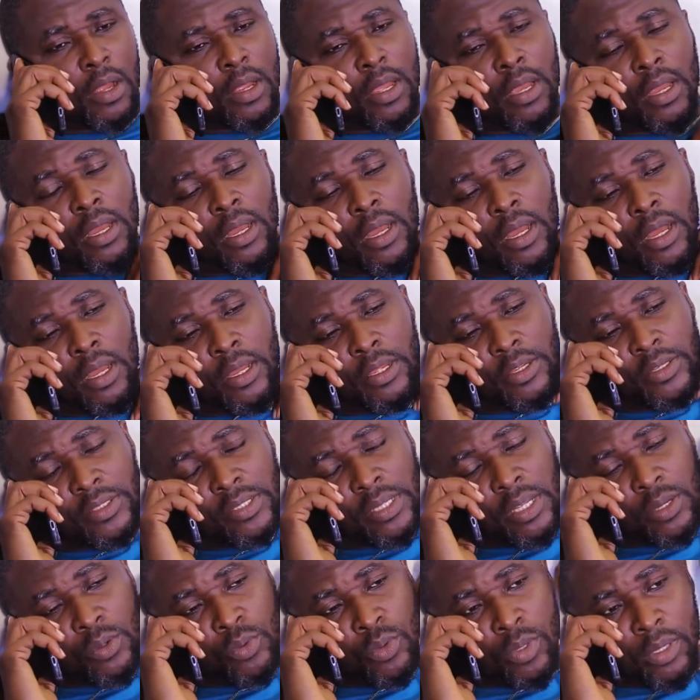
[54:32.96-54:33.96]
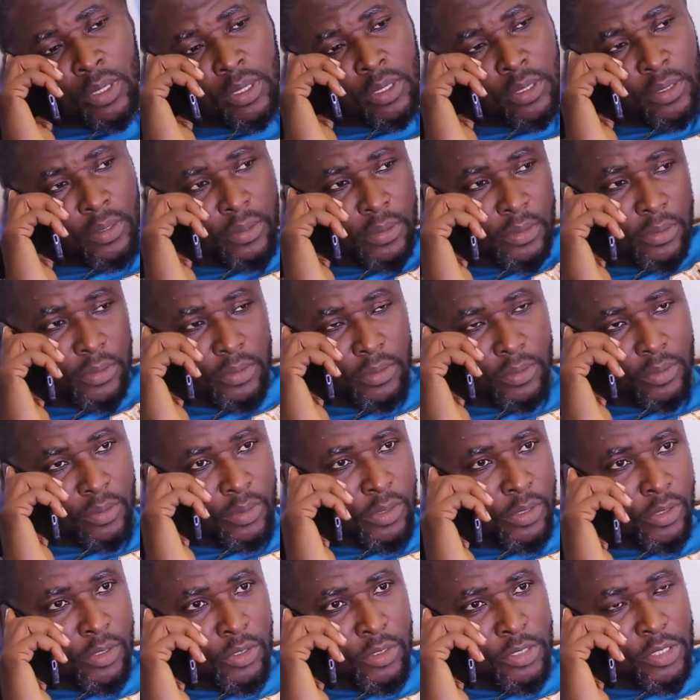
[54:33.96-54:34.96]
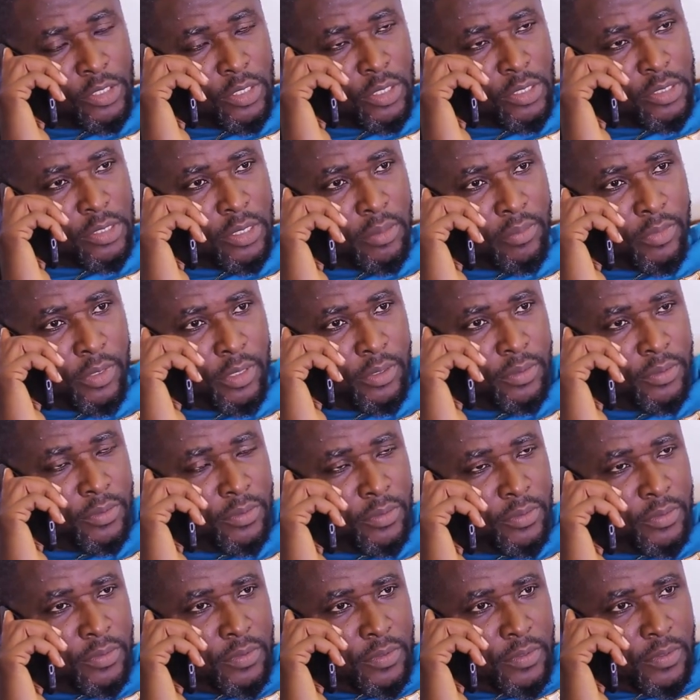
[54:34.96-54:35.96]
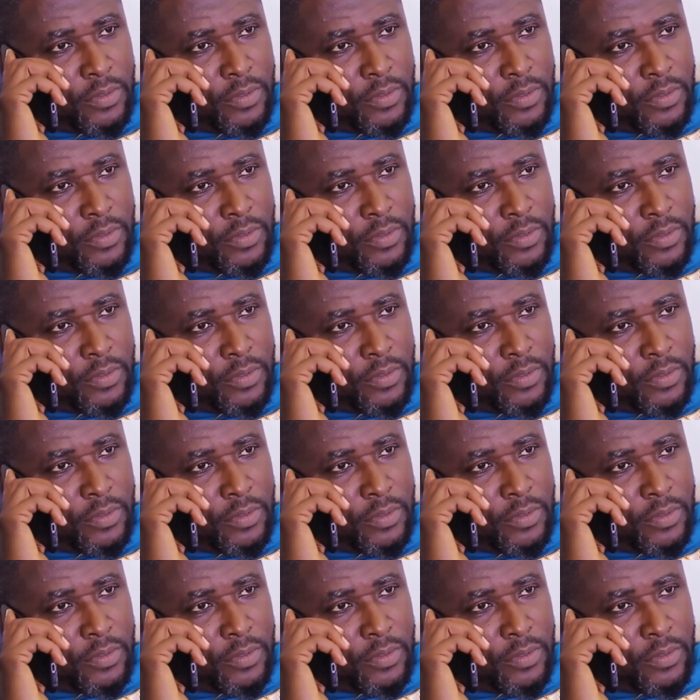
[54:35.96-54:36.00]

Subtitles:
Okay, you said we're gonna discuss something.